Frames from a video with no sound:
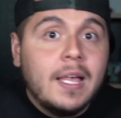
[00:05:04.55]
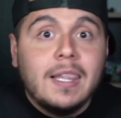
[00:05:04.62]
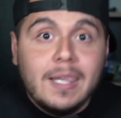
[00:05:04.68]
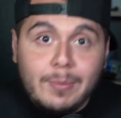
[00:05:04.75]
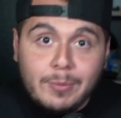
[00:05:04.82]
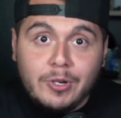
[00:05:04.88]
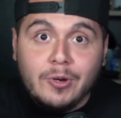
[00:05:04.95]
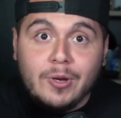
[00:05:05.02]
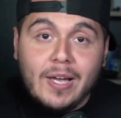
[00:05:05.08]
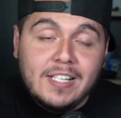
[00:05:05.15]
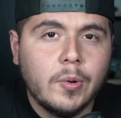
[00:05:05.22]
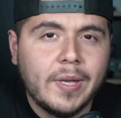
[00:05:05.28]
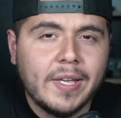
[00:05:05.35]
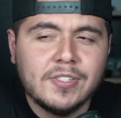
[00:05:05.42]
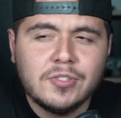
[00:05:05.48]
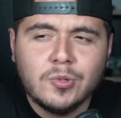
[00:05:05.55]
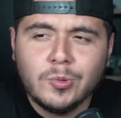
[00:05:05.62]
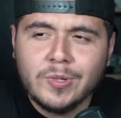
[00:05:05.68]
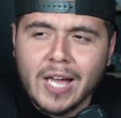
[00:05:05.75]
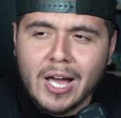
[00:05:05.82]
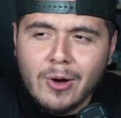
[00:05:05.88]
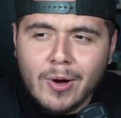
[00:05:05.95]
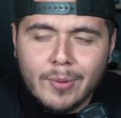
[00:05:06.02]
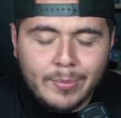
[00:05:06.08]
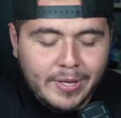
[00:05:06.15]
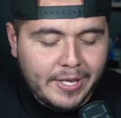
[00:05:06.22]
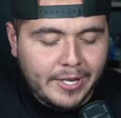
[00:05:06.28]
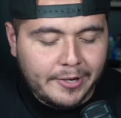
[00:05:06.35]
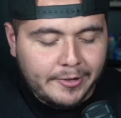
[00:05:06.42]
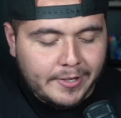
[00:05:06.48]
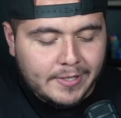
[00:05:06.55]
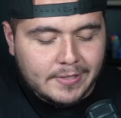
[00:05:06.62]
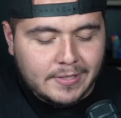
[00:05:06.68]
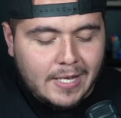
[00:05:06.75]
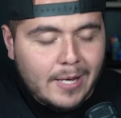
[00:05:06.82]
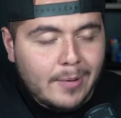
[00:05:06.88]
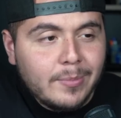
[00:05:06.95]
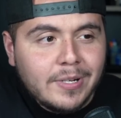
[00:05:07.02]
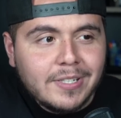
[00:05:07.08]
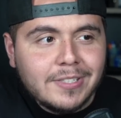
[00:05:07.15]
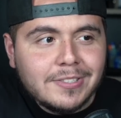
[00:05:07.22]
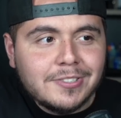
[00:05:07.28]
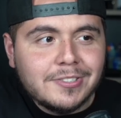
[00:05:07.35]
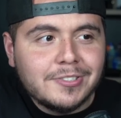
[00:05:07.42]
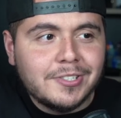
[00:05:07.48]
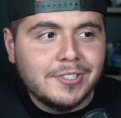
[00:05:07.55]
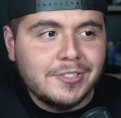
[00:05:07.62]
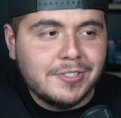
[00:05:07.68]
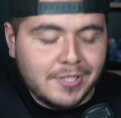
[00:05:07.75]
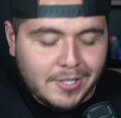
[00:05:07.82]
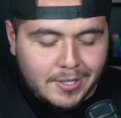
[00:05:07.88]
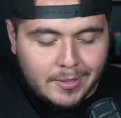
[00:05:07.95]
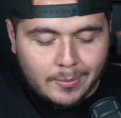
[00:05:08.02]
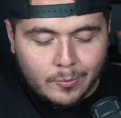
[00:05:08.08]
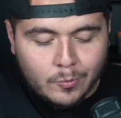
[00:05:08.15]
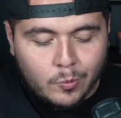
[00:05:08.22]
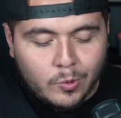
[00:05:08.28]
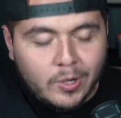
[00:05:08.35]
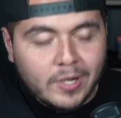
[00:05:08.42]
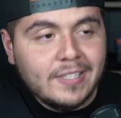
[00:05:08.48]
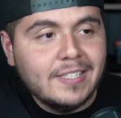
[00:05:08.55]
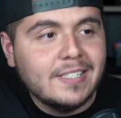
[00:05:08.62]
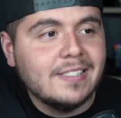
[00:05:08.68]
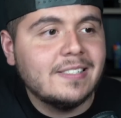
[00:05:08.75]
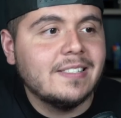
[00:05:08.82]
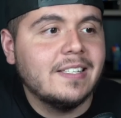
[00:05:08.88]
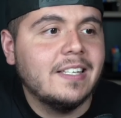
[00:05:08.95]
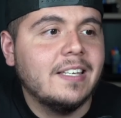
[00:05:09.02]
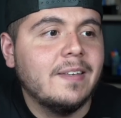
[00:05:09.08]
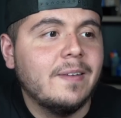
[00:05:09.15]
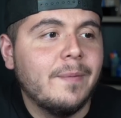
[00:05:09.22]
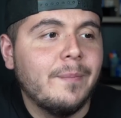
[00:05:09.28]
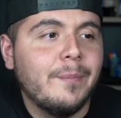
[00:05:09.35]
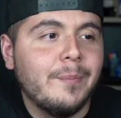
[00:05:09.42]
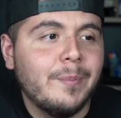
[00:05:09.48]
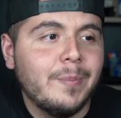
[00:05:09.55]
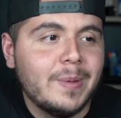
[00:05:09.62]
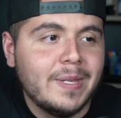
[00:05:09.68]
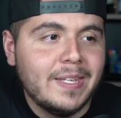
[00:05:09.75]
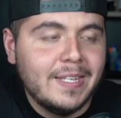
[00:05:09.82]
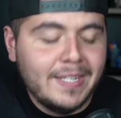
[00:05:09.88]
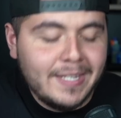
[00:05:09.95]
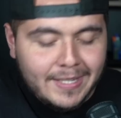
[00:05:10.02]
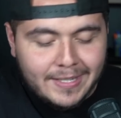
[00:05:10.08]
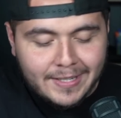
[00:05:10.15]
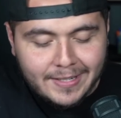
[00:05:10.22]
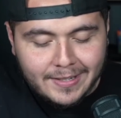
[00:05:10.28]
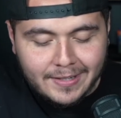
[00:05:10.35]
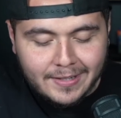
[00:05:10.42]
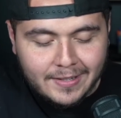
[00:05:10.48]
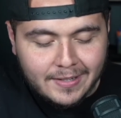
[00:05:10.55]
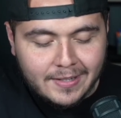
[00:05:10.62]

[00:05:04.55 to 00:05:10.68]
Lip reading: Let me know, guys. Okay, so now I'm curious. I'm going to search up, what does it mean